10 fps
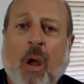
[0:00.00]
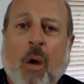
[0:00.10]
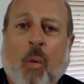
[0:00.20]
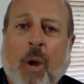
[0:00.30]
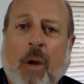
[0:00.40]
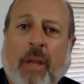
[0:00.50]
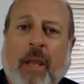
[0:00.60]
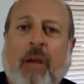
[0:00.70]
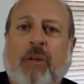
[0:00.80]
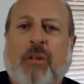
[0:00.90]
where
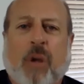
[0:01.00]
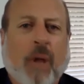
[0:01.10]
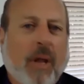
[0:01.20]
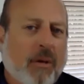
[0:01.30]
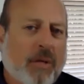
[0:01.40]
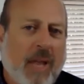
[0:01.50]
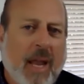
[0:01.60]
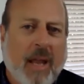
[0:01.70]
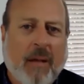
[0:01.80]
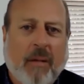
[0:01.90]
leaders don't
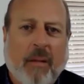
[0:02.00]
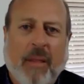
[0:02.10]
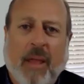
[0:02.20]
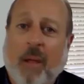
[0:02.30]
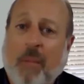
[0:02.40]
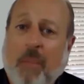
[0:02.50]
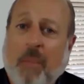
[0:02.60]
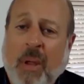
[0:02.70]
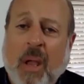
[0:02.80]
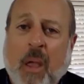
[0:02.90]
understand them
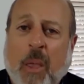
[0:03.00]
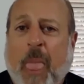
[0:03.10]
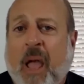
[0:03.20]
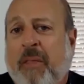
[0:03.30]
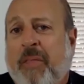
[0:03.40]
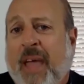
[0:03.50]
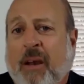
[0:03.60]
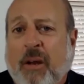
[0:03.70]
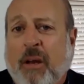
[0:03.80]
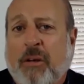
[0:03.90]
and they
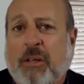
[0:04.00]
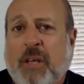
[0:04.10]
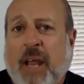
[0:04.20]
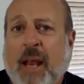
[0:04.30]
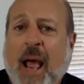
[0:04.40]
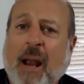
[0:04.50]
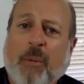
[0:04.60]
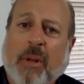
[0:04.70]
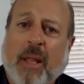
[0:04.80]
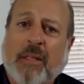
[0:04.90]
don't understand how to
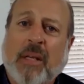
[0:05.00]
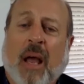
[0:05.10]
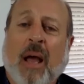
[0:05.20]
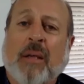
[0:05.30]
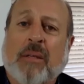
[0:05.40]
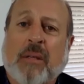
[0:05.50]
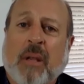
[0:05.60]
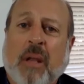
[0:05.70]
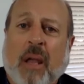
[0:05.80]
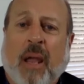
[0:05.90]
relate to us.
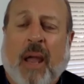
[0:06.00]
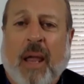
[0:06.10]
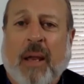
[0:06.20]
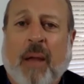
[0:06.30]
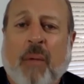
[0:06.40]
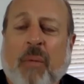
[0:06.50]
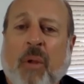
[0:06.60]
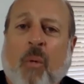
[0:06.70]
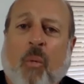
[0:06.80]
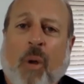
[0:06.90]
And
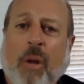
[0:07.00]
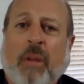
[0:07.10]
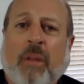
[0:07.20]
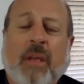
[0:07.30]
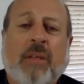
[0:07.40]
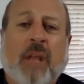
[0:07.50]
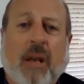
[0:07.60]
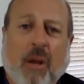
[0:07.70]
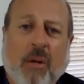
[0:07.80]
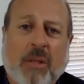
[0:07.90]
one of the things that I
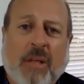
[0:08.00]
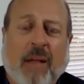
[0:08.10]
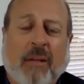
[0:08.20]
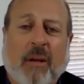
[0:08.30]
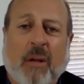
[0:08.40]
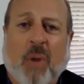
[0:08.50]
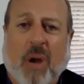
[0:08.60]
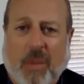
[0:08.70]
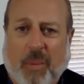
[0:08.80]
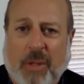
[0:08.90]
noticed out there in the
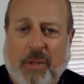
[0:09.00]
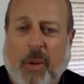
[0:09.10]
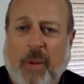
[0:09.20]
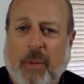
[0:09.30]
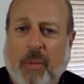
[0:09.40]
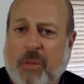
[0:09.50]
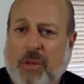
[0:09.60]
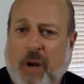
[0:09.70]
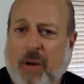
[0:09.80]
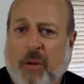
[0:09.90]
marketplace when I
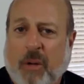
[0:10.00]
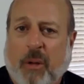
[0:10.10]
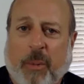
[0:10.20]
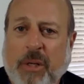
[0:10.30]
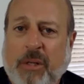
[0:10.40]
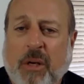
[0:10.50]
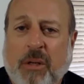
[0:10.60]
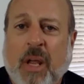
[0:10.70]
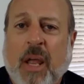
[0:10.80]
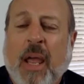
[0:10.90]
started doing a little
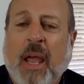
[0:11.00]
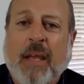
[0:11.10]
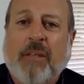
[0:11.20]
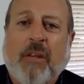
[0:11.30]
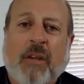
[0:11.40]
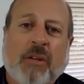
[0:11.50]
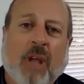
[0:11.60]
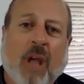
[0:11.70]
research is that there's